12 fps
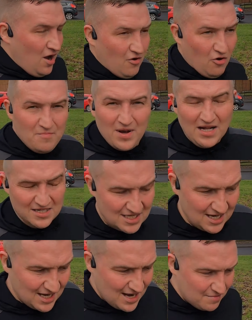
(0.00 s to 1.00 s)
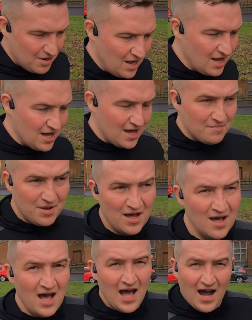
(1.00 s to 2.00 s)
are on my Instagram, um,
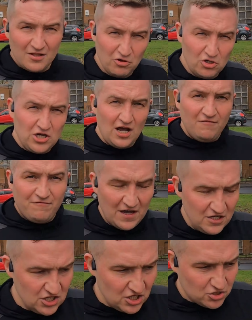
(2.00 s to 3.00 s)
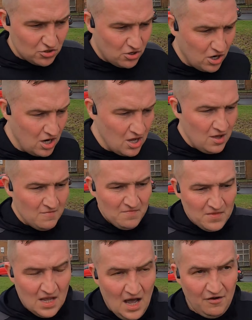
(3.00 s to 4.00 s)
I do try and find you so
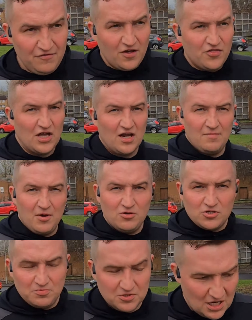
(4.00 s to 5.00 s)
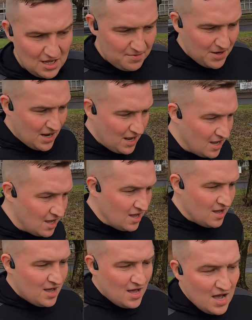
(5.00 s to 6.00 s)
if you're thinking about subscribing
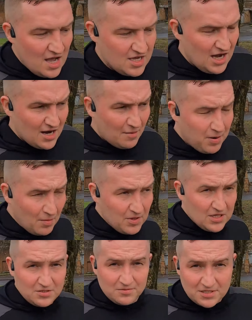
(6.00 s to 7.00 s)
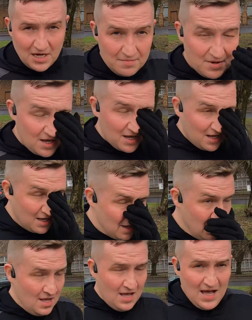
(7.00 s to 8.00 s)
and you are a public subscriber,
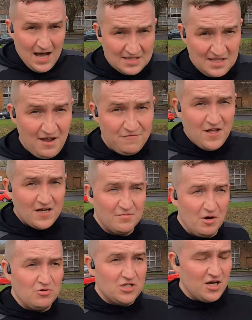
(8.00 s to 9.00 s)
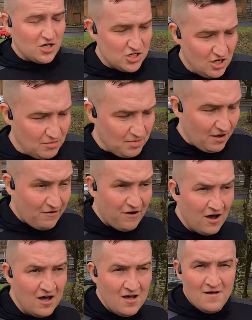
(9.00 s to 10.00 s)
I definitely will search you up
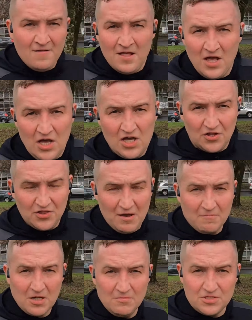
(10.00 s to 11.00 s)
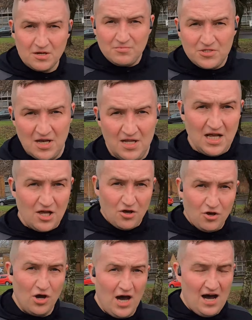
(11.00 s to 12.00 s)
your name comes up saying that
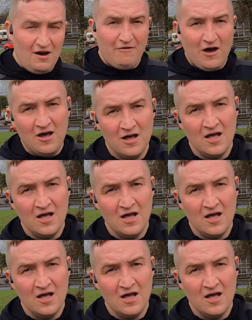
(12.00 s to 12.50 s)
you have